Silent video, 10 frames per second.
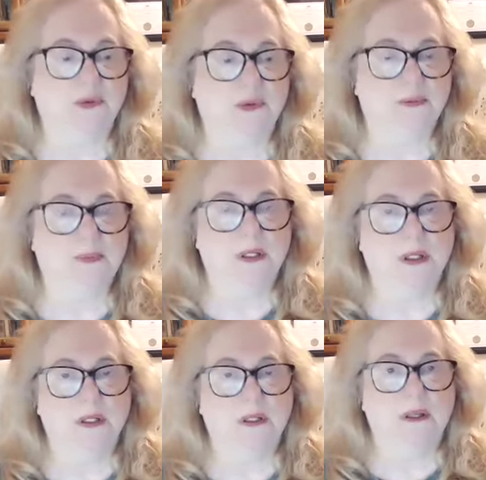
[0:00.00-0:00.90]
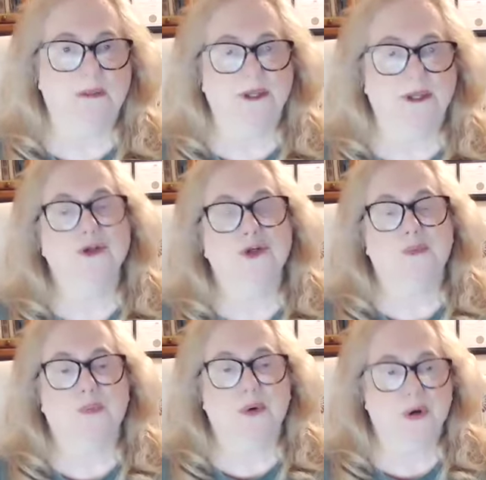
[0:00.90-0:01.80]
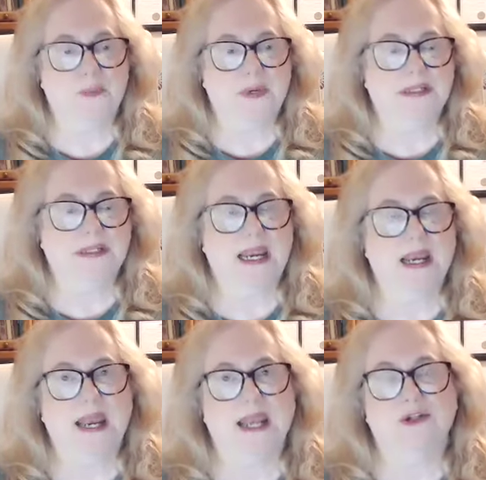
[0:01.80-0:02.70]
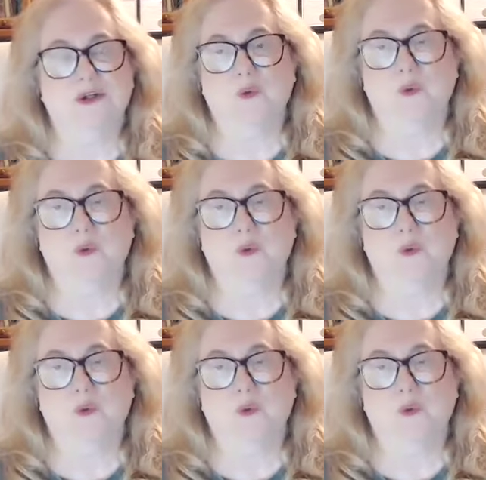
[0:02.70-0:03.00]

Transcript: room, there's your purpose. And as you're